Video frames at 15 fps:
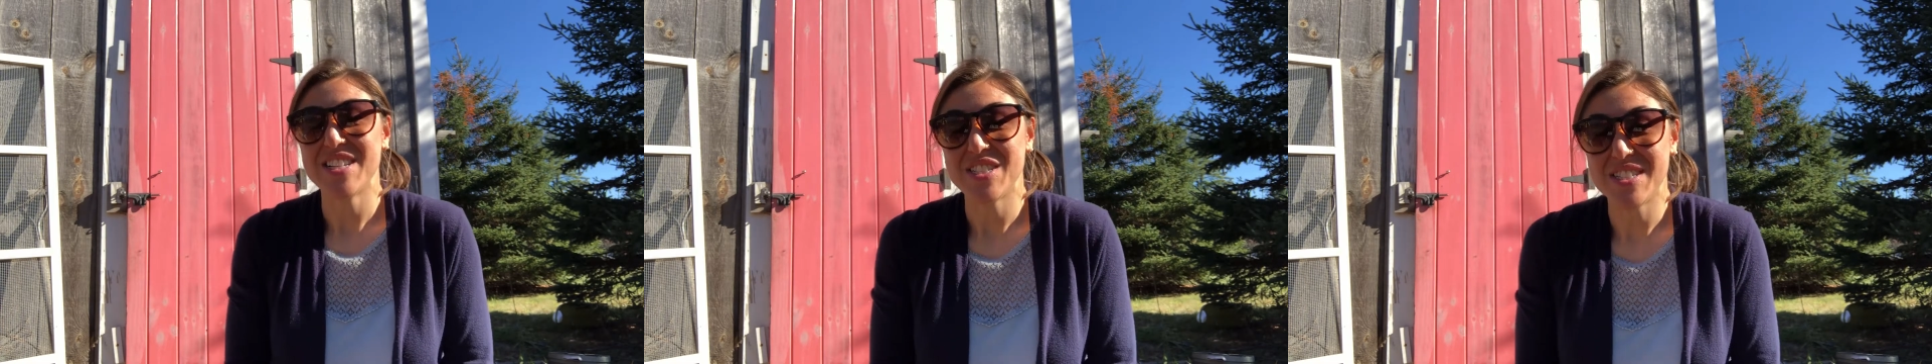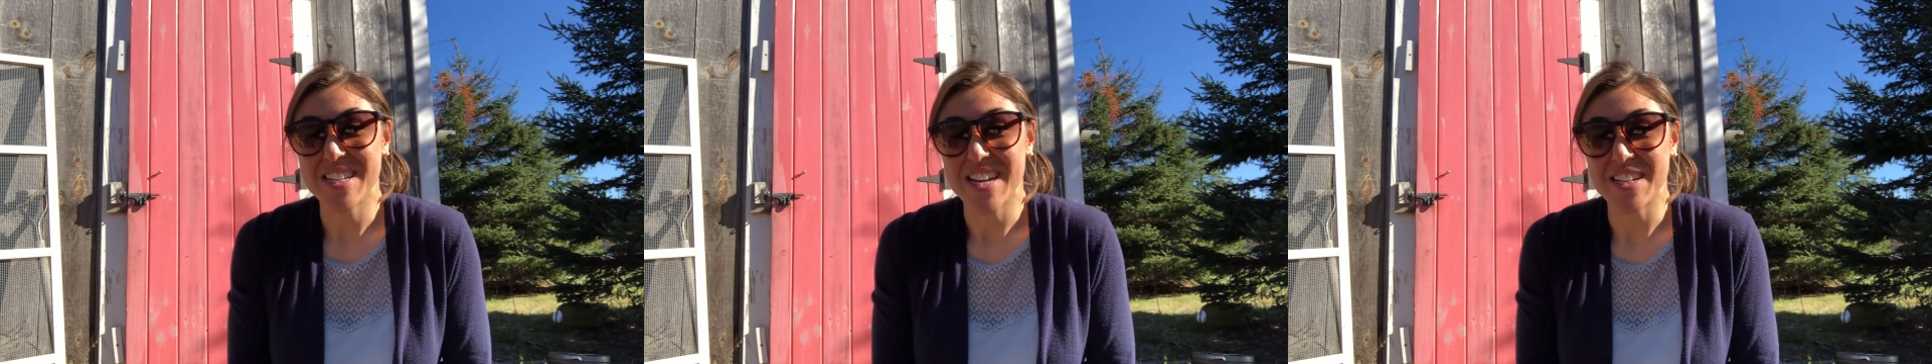
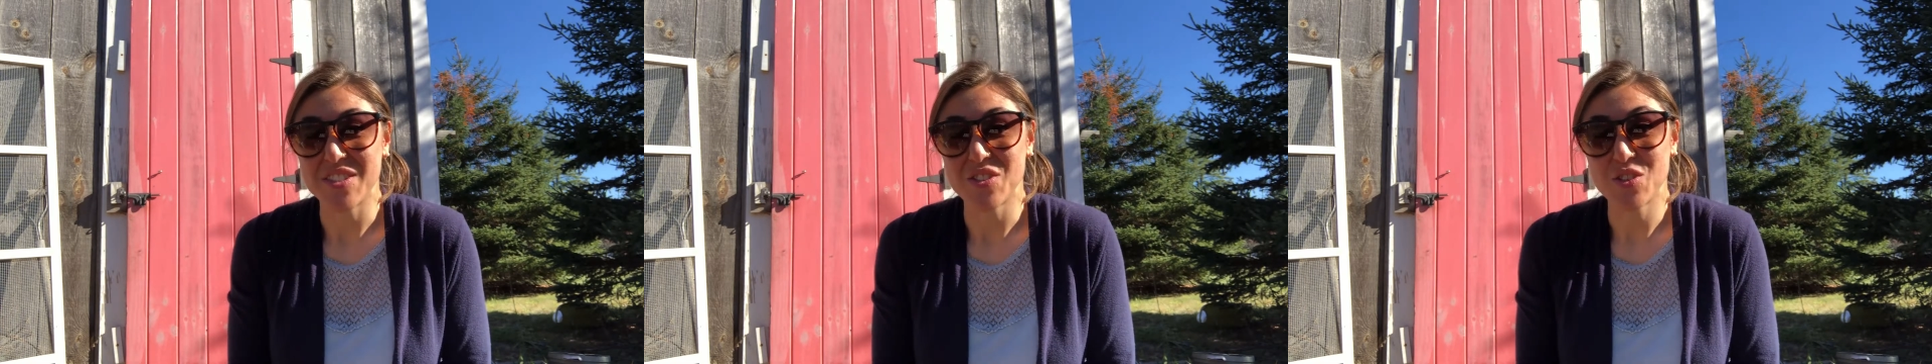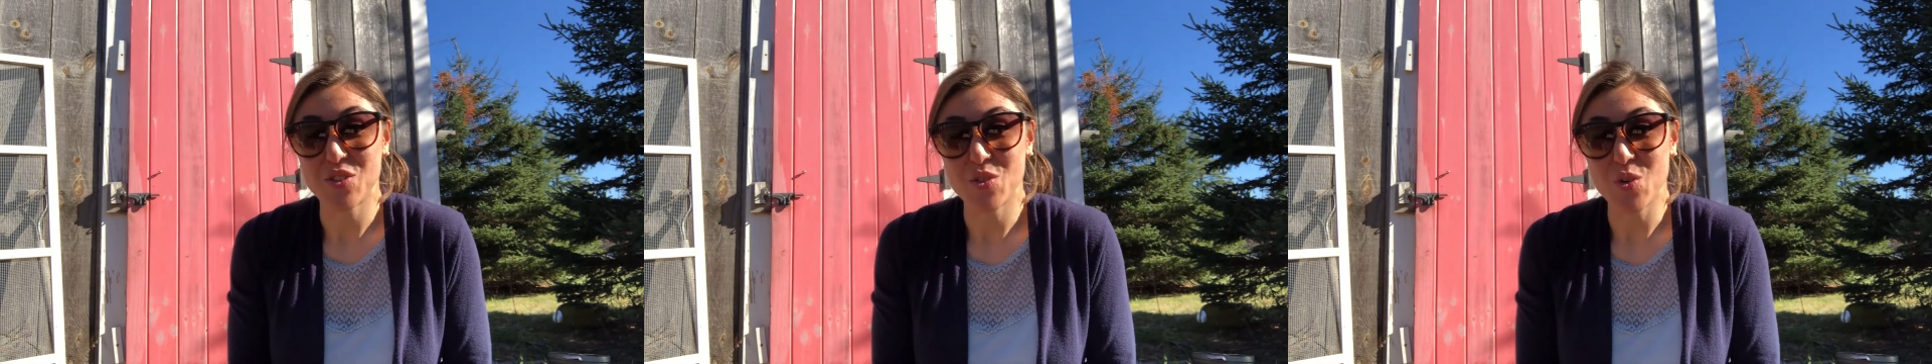tell
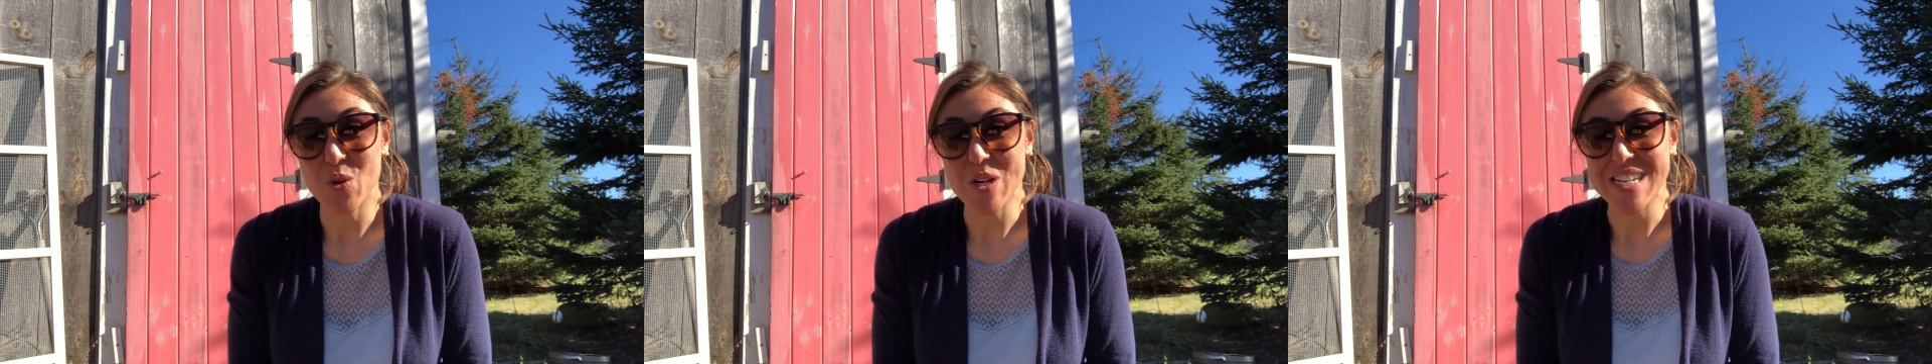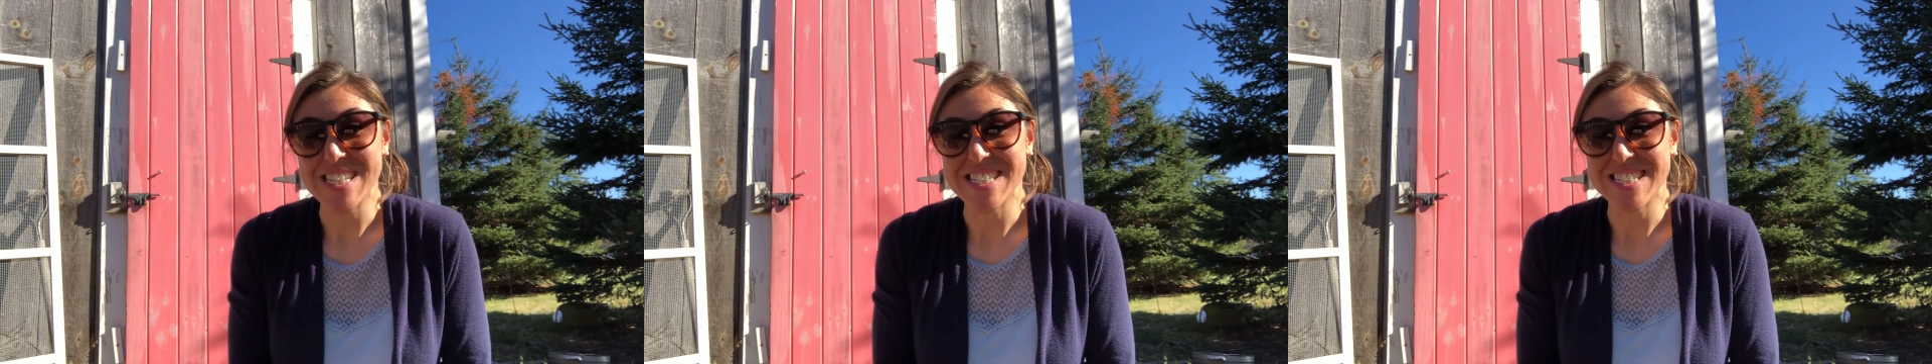
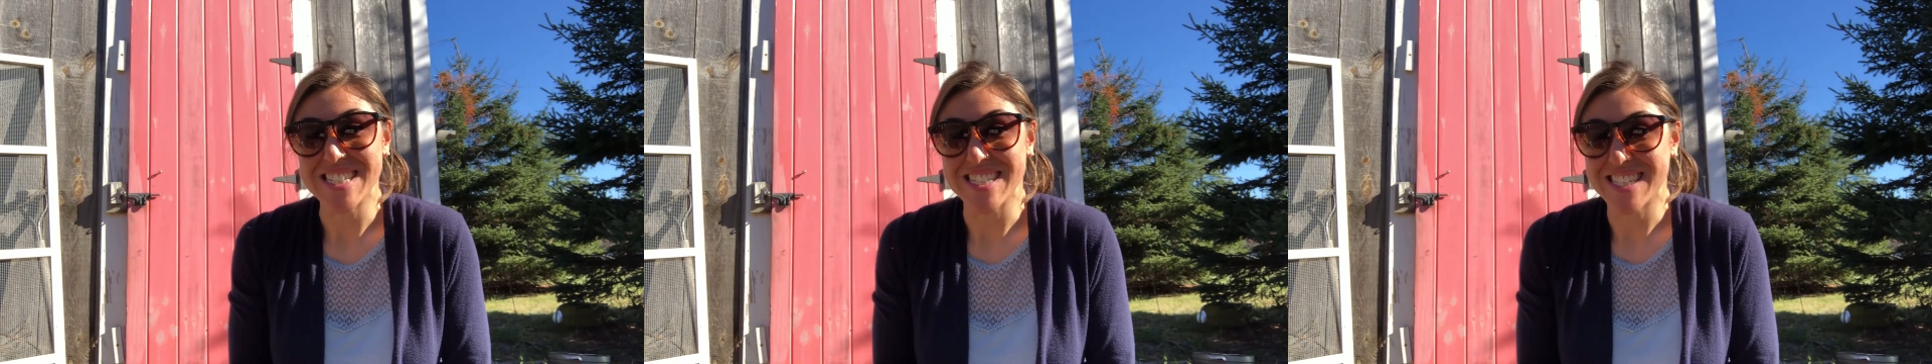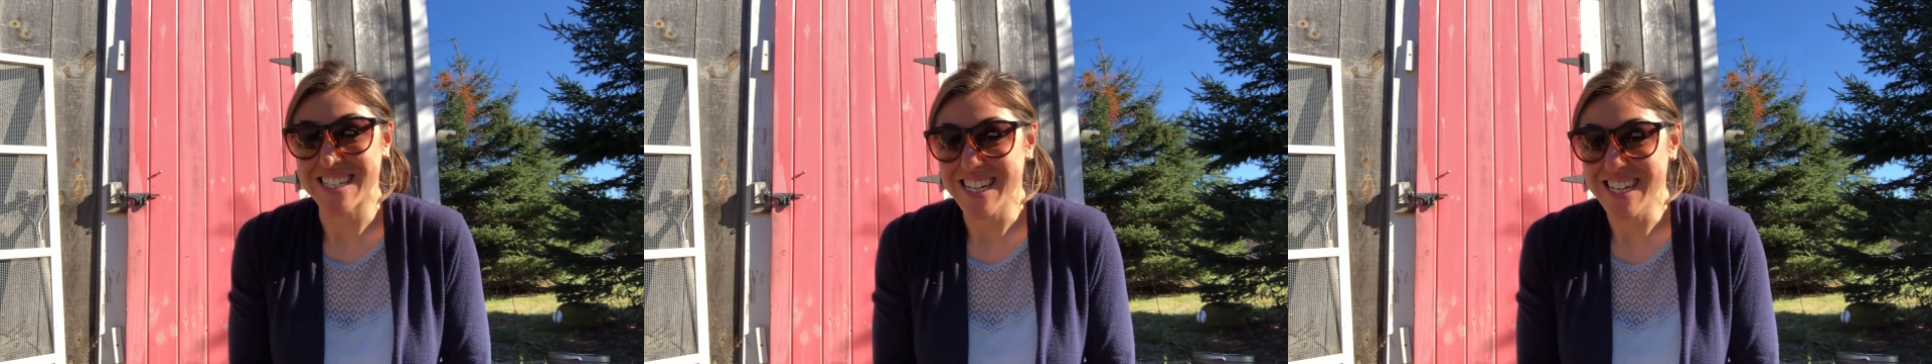stories to
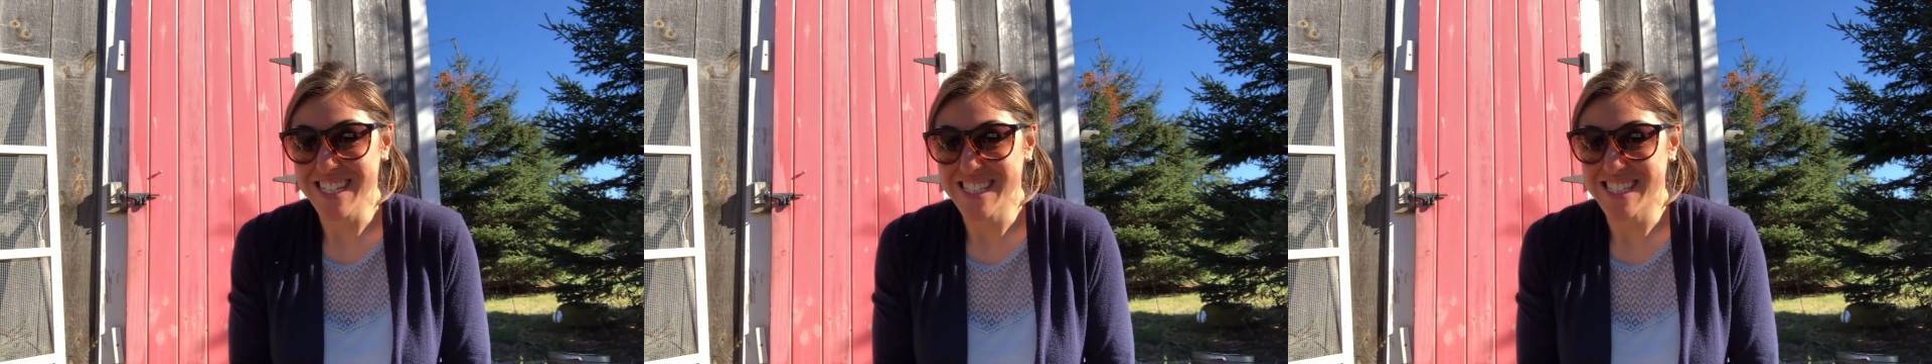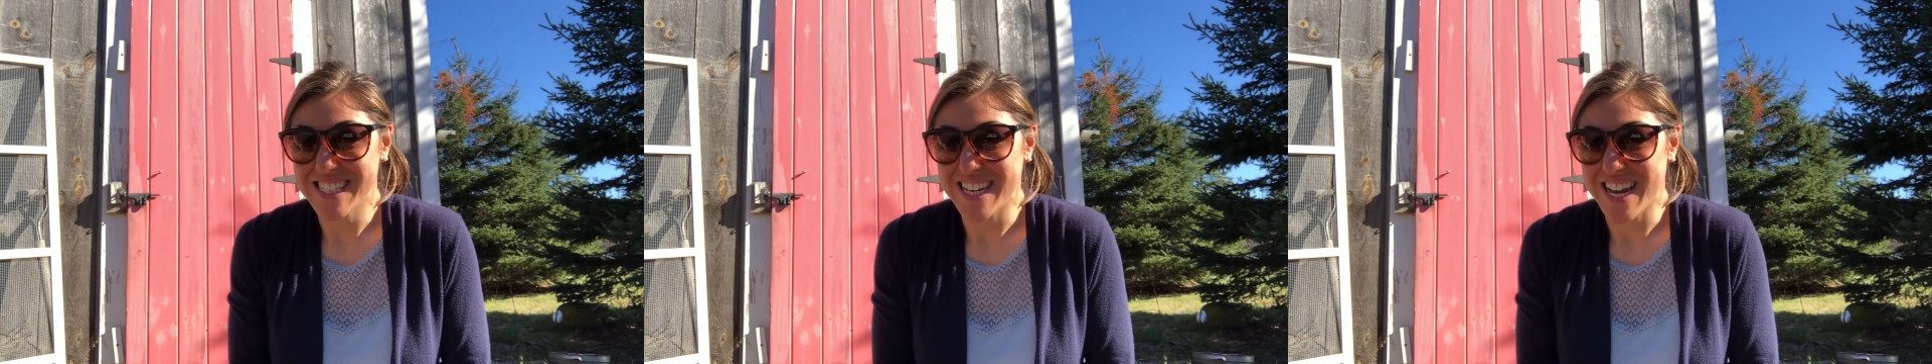
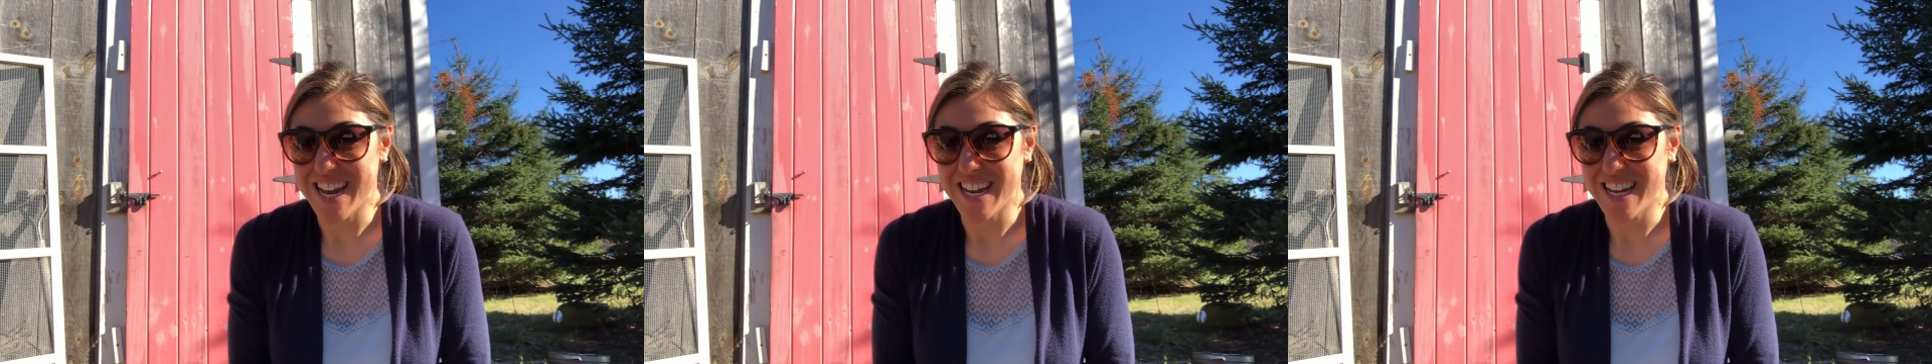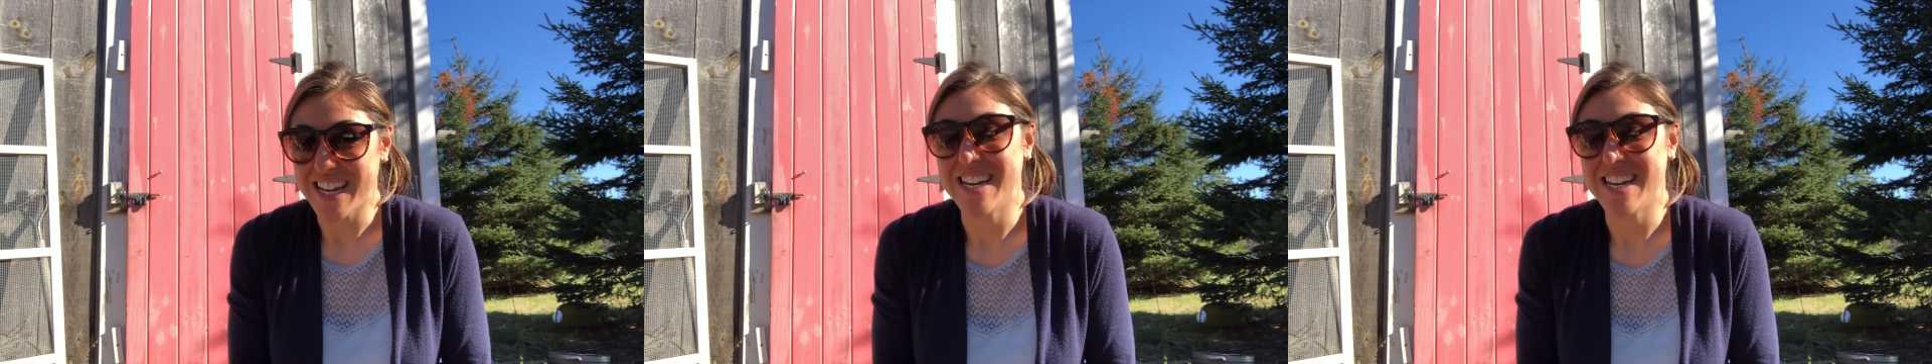chickens today.